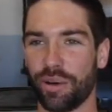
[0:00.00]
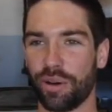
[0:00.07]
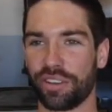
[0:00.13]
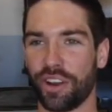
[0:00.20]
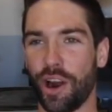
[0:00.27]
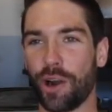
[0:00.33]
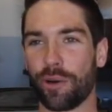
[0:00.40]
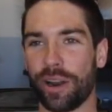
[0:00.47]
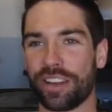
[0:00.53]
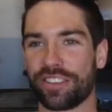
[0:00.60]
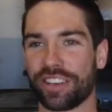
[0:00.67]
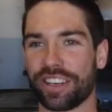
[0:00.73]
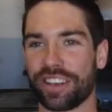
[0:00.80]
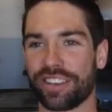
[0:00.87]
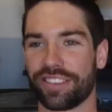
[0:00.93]
It was
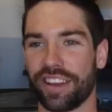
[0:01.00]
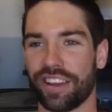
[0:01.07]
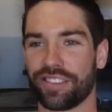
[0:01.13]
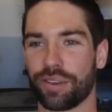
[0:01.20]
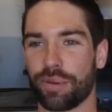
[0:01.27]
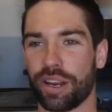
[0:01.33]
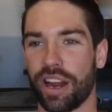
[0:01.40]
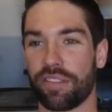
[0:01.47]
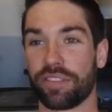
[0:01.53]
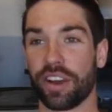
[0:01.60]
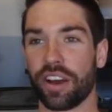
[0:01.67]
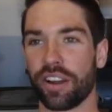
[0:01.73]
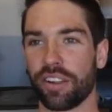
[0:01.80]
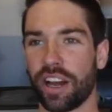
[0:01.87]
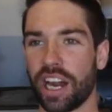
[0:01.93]
heart-wrenching in a sense. I mean, I've
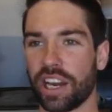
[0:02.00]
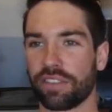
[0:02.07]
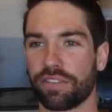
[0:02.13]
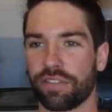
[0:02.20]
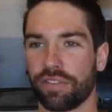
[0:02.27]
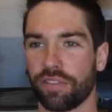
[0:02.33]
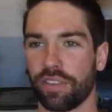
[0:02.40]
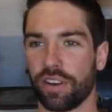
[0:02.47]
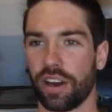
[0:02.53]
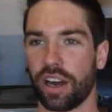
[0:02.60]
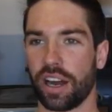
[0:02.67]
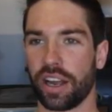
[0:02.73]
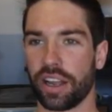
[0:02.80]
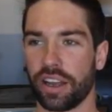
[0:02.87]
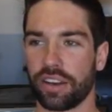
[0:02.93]
done a lot of
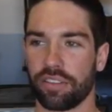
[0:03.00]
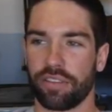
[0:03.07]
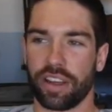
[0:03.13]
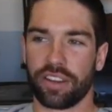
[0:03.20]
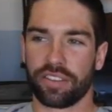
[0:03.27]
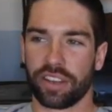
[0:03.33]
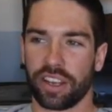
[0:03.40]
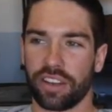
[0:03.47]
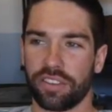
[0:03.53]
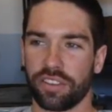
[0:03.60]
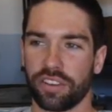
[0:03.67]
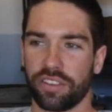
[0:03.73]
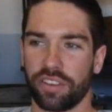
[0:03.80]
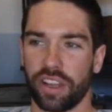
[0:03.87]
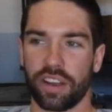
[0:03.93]
high-end events, I guess you
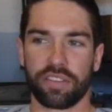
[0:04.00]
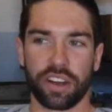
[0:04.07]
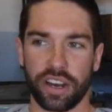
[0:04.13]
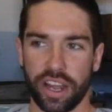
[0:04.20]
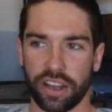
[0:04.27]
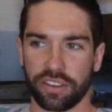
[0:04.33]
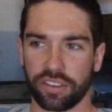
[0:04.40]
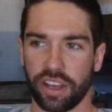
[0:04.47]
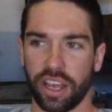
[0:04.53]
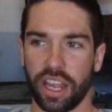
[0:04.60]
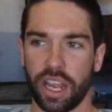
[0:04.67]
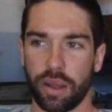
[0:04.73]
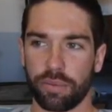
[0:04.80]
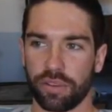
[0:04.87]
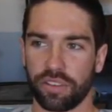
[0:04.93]
could say. I've done X
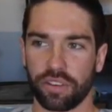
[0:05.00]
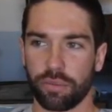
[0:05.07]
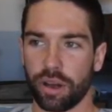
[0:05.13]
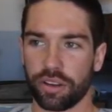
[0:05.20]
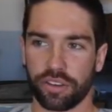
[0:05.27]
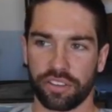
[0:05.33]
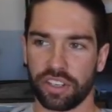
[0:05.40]
Games and some other